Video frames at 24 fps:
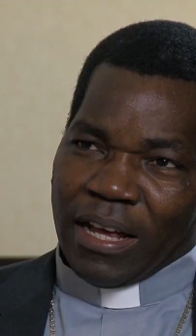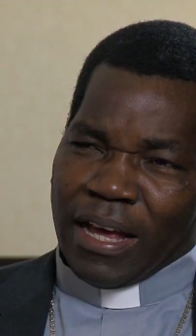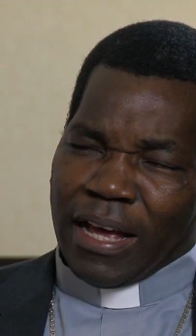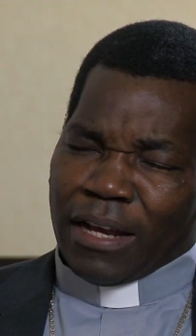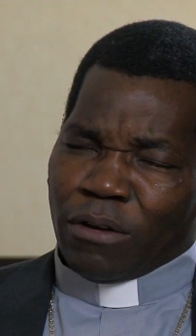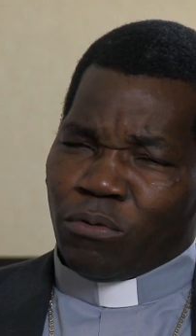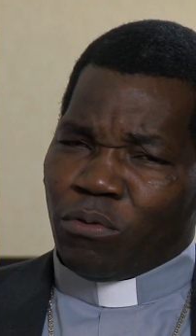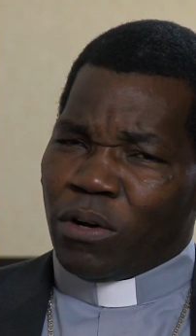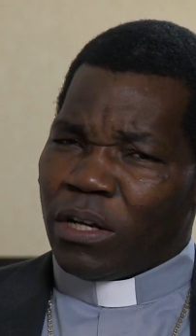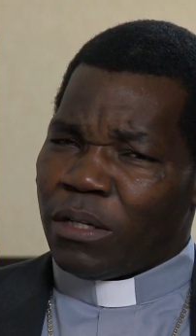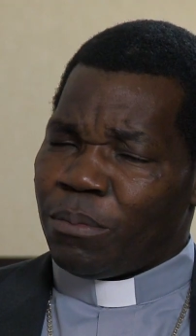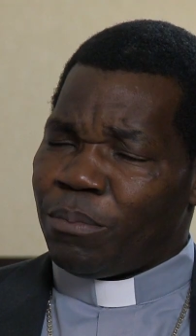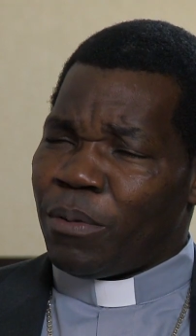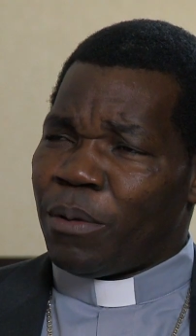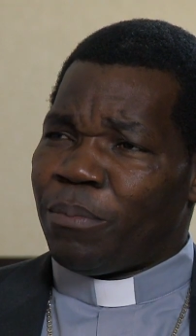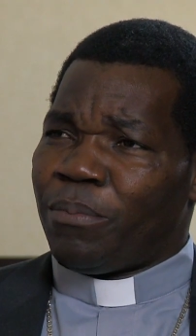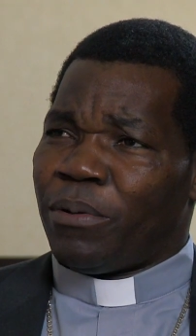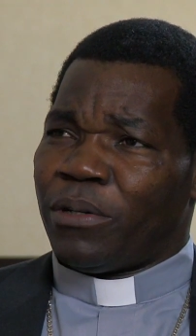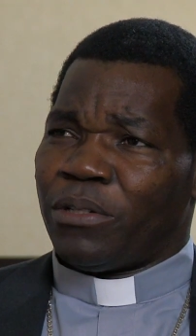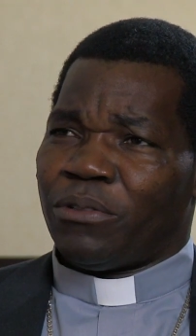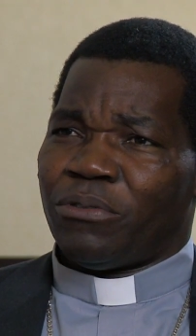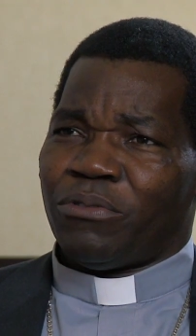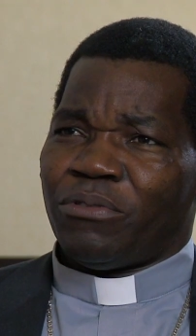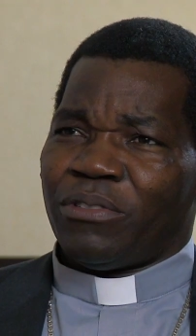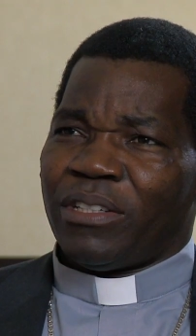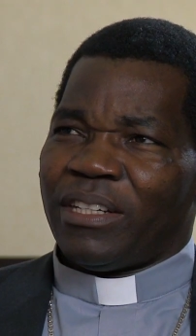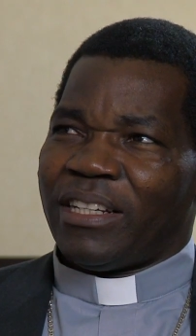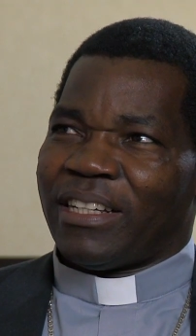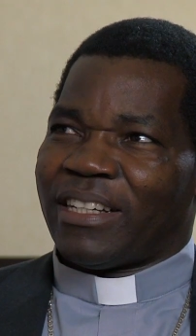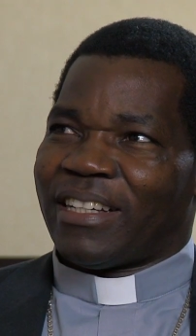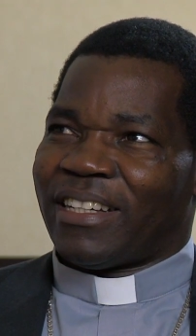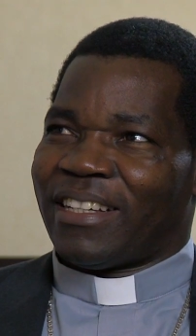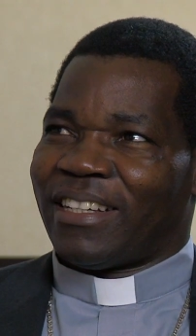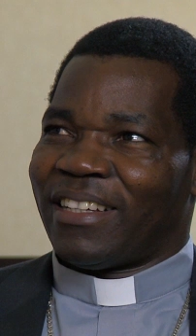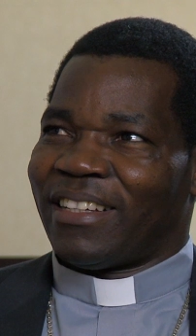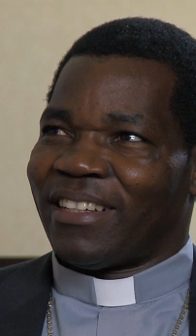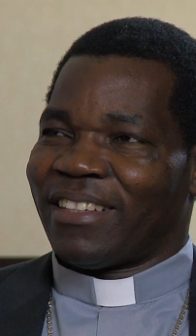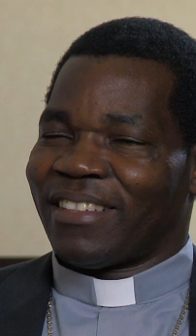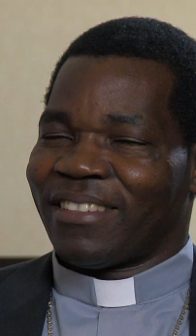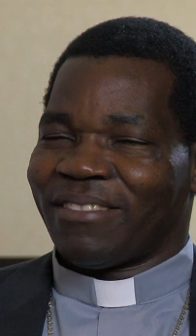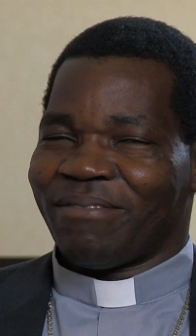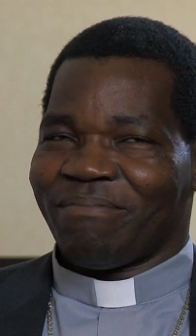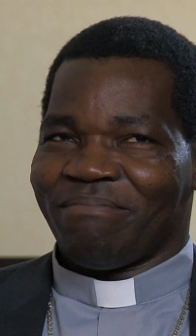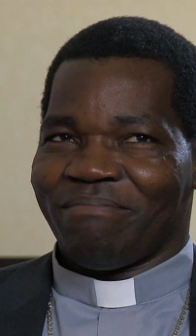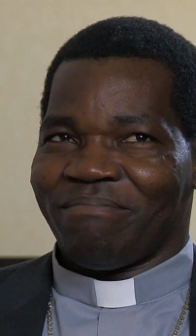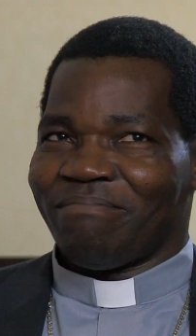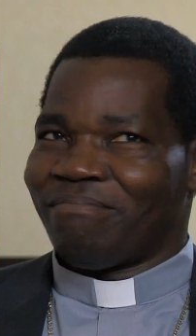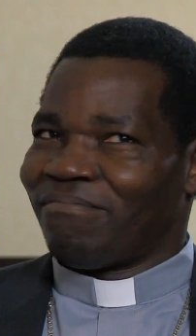and what people drink,
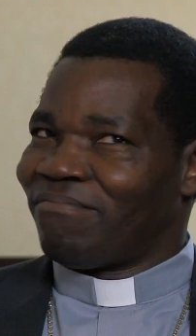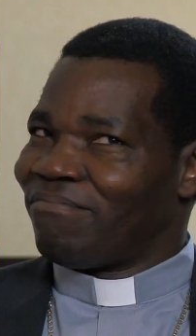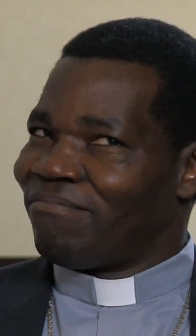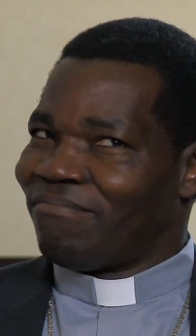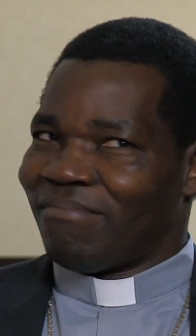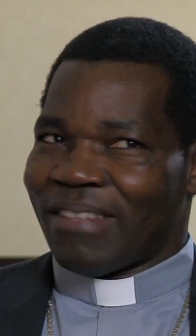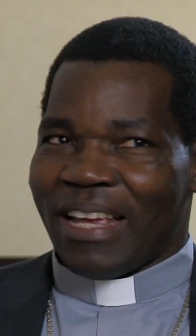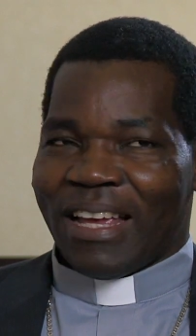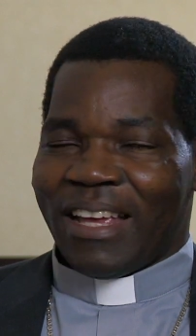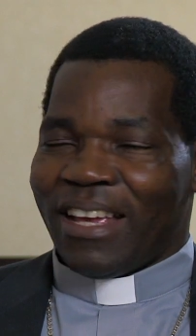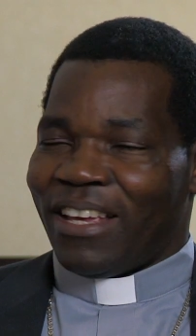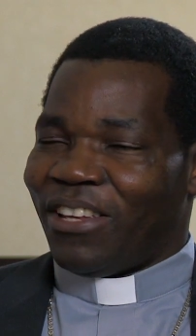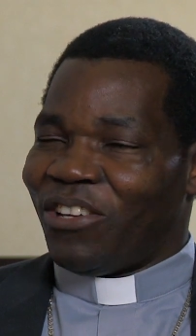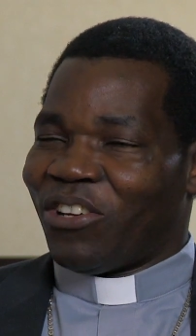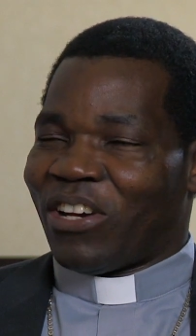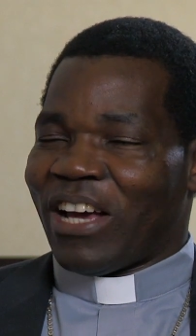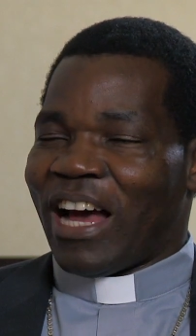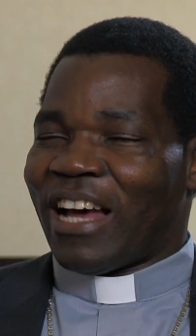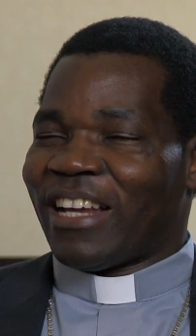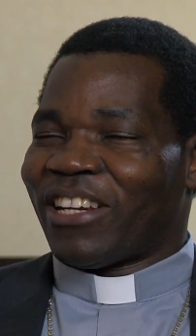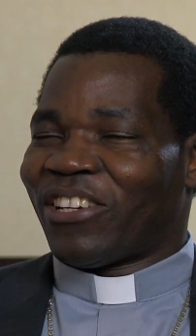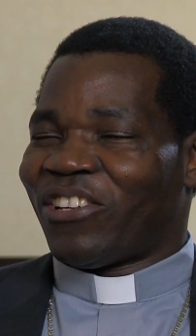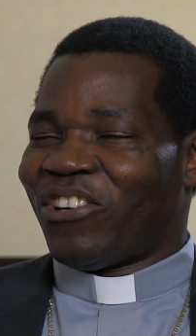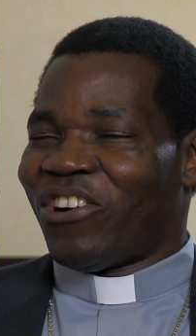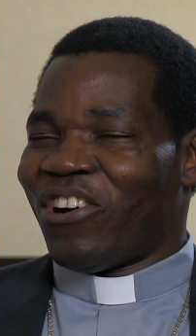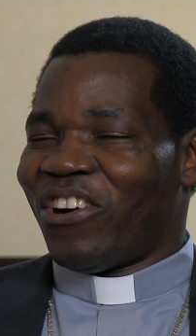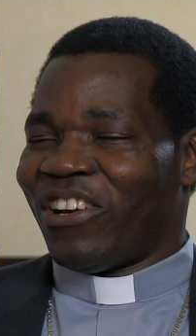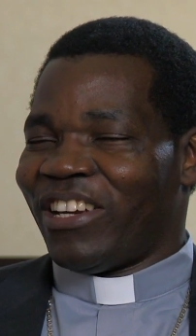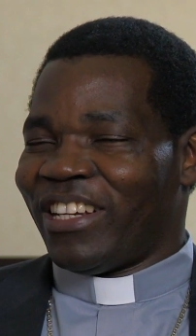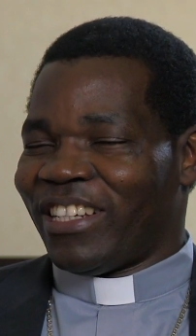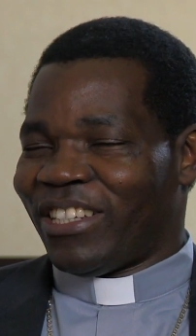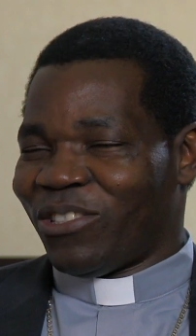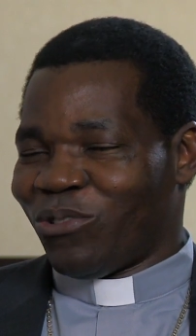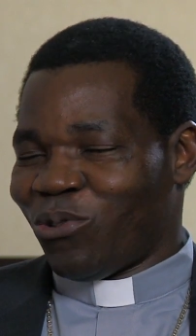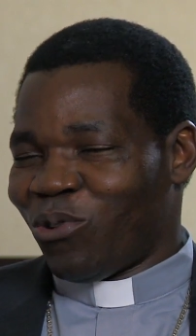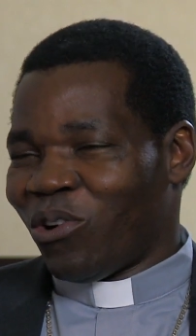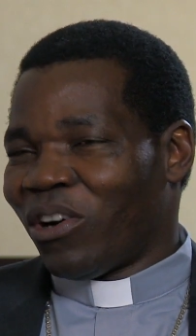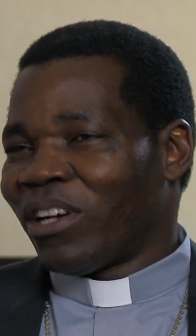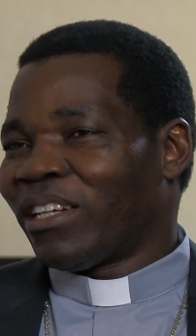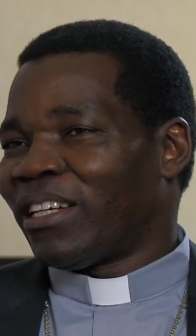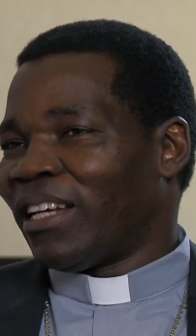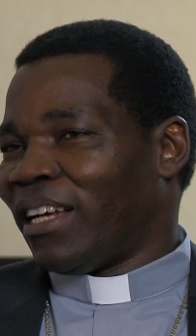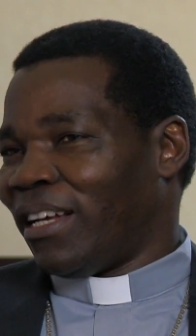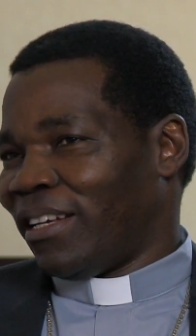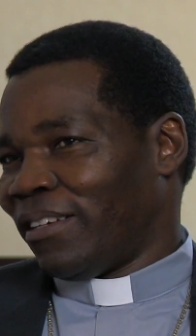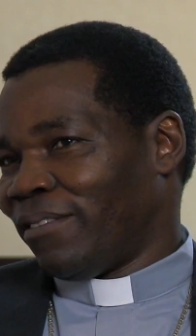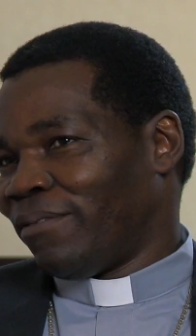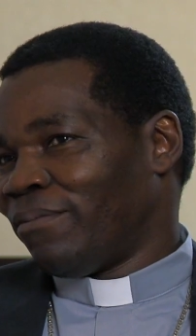you can't call it
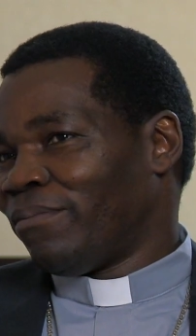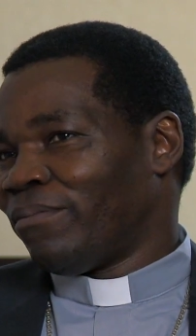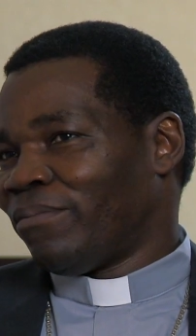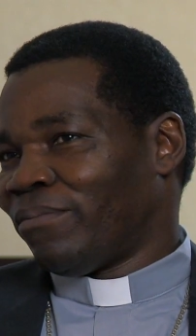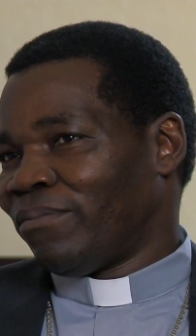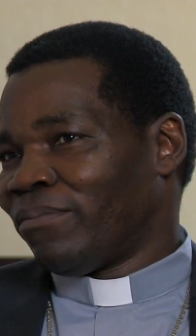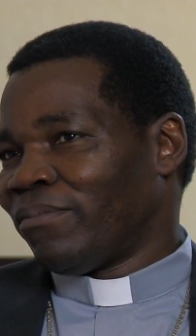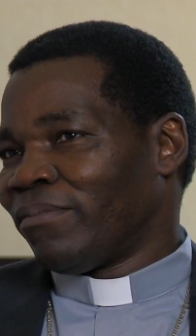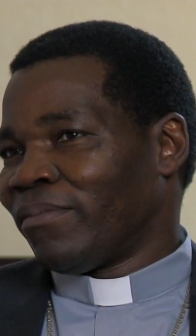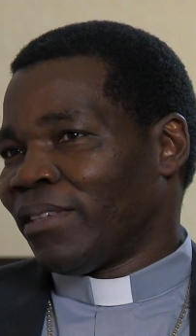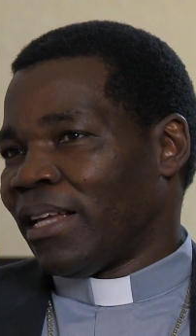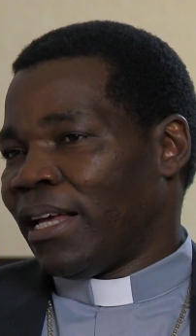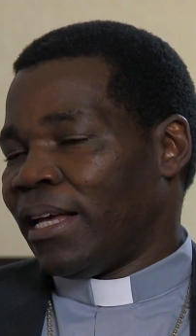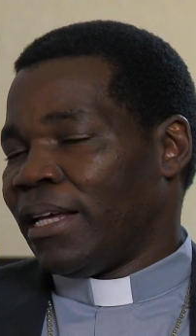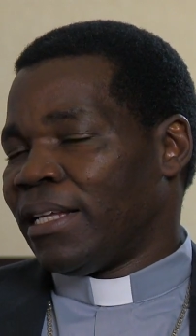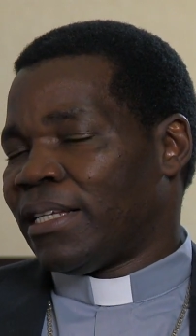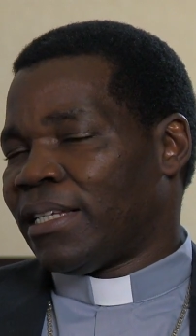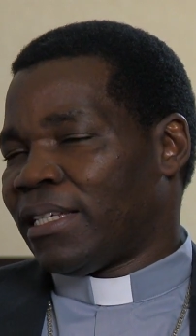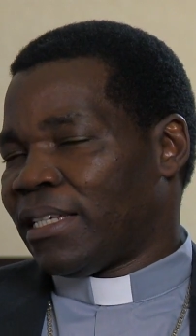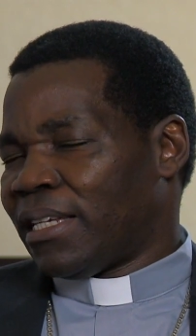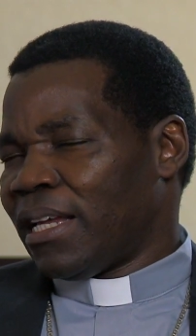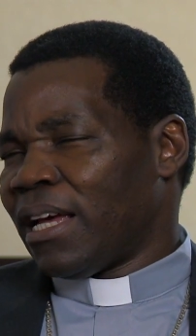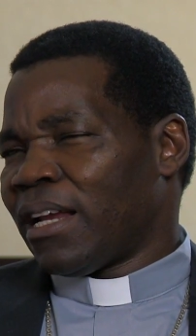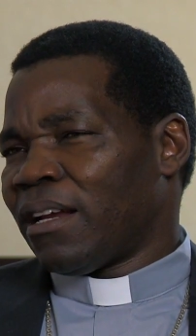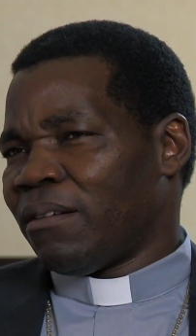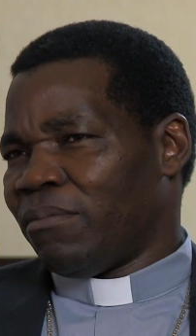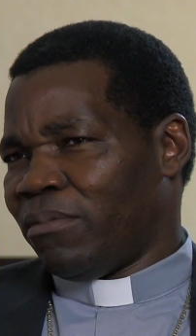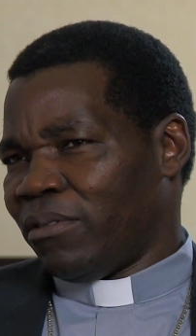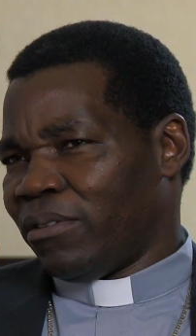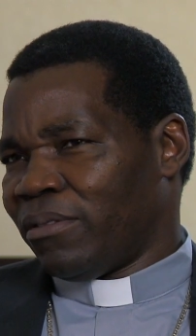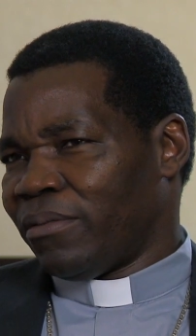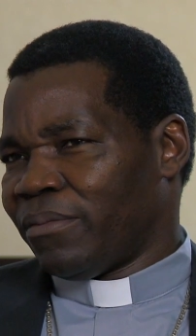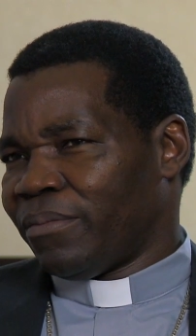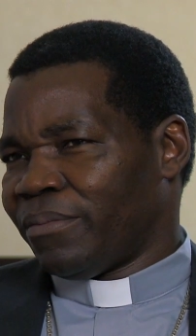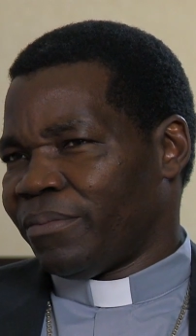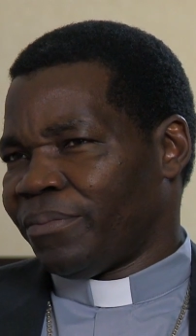water. It's terrible.